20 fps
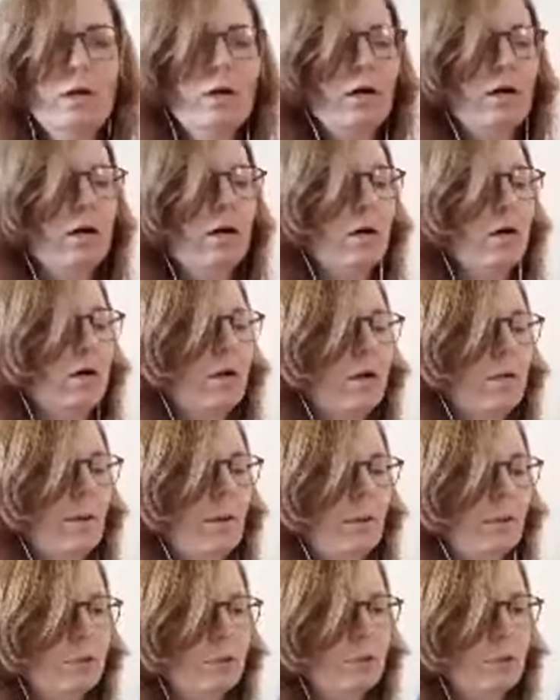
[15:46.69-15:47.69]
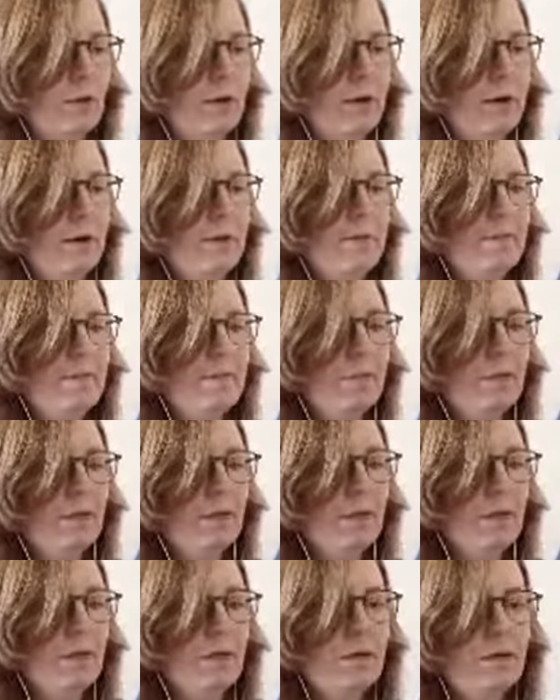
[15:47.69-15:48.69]
Um, I will try,
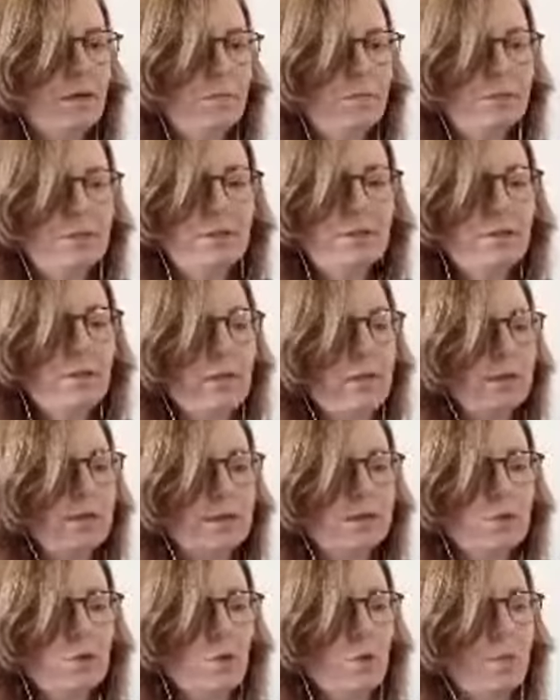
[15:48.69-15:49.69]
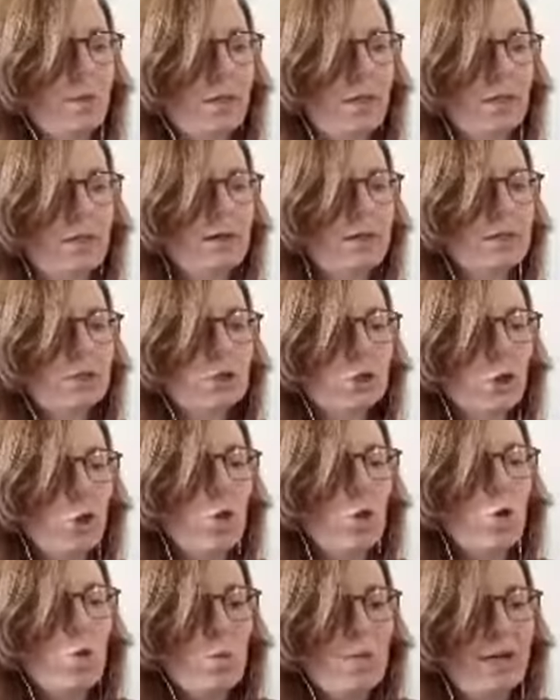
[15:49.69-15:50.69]
uh, but there are like so many,
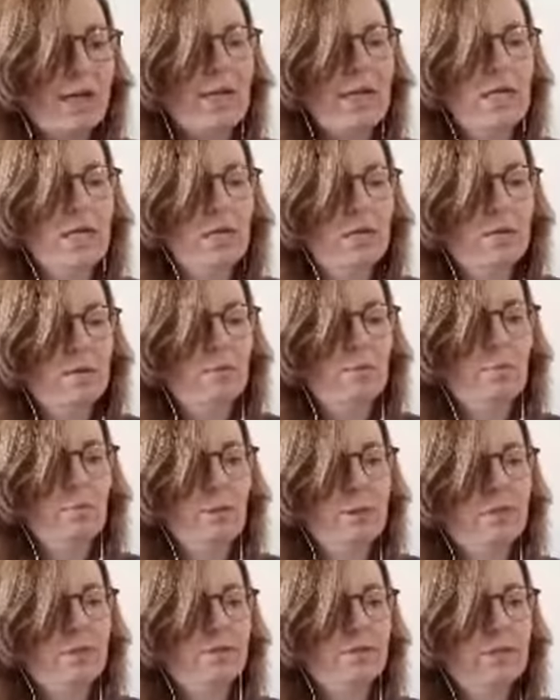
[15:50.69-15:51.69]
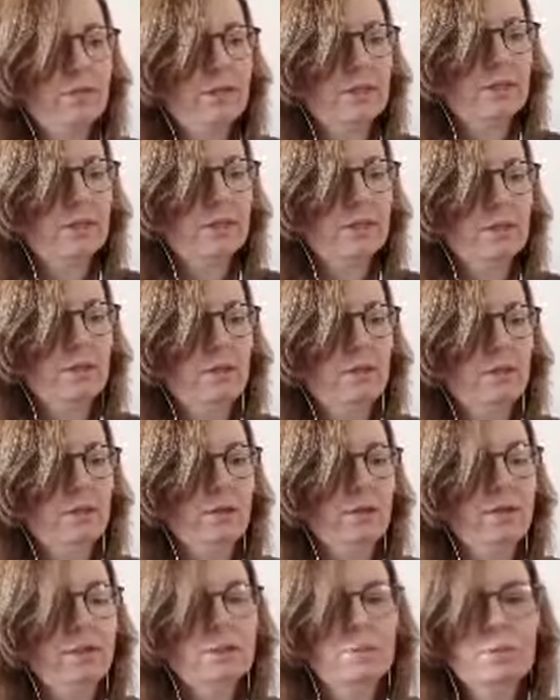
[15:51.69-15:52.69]
so many prints of this, uh,
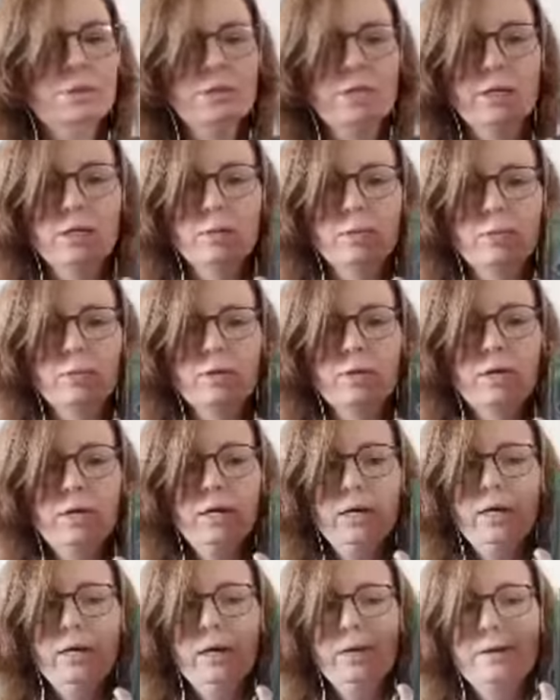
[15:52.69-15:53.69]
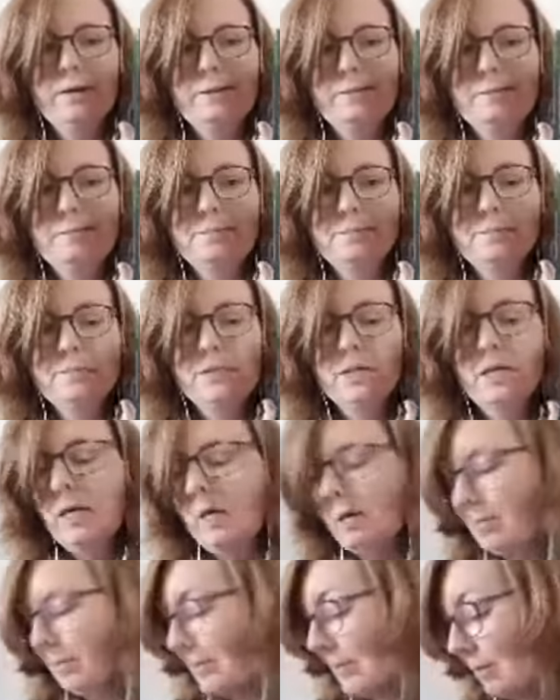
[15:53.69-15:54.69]
this particular book. Um,
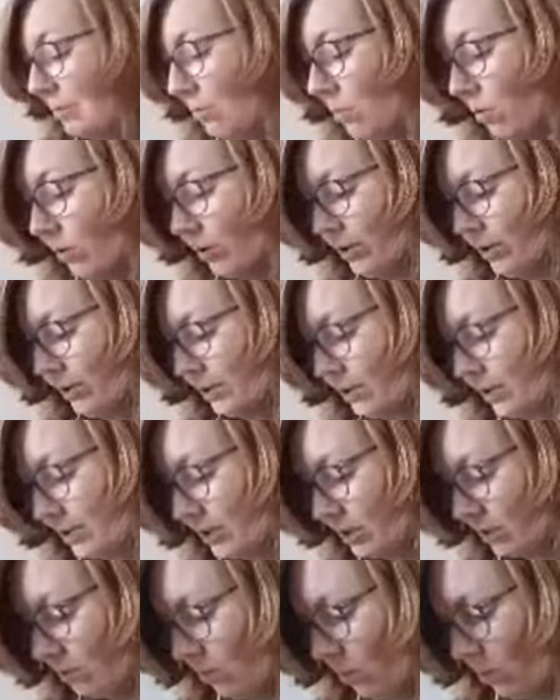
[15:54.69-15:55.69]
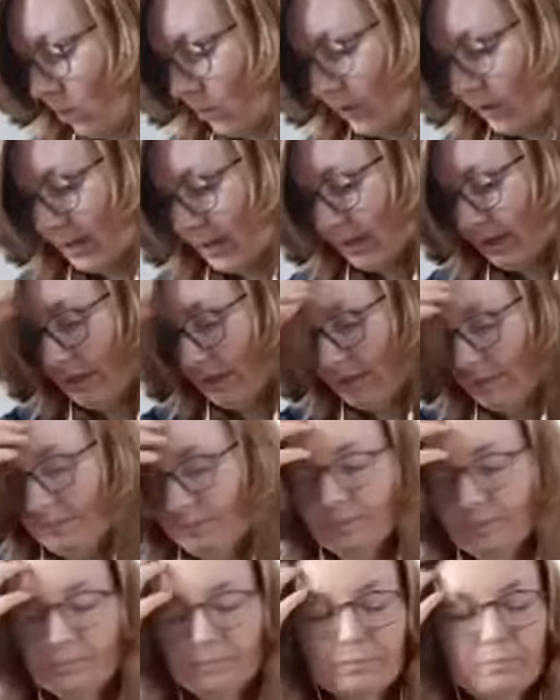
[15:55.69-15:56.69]
but yeah, more, there, there's more,
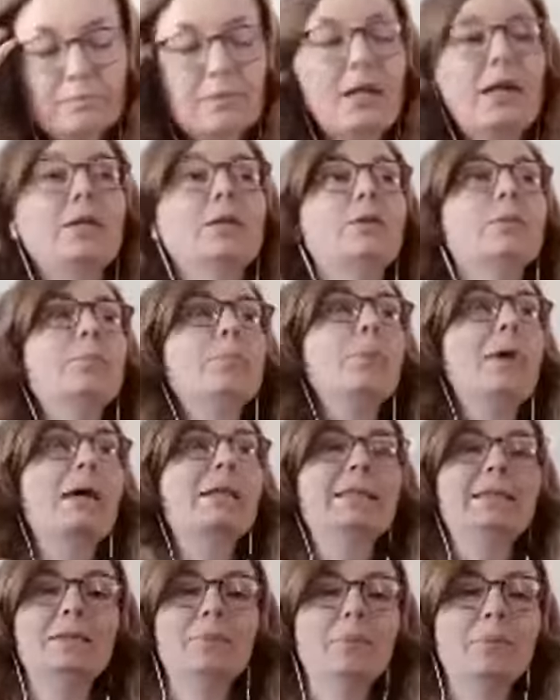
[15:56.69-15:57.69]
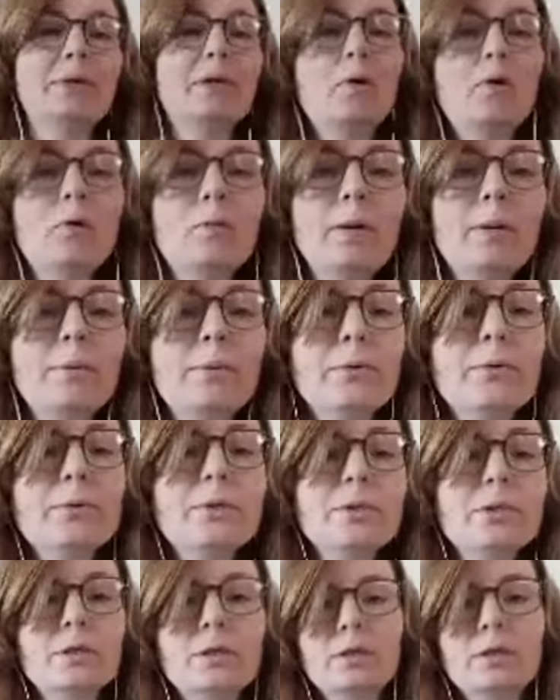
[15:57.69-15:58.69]
um, I don't. I didn't bring all my
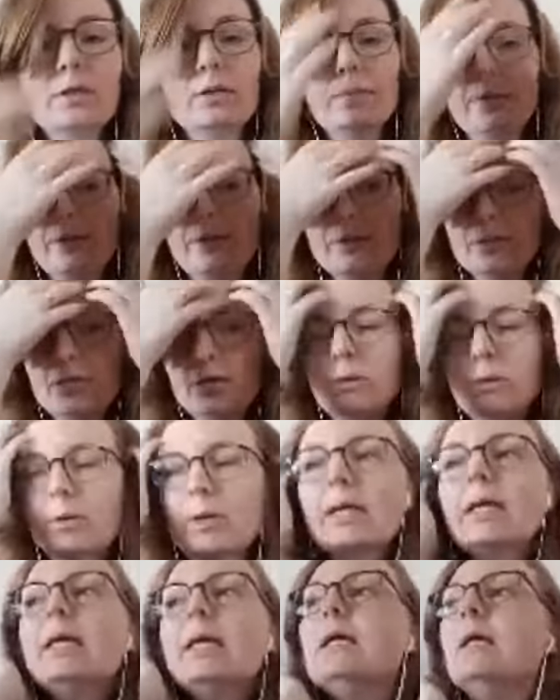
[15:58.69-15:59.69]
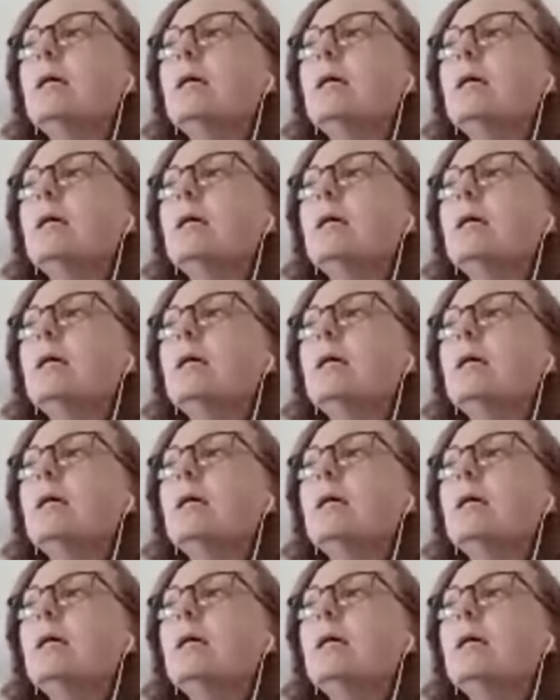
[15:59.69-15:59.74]
books uh, because I already.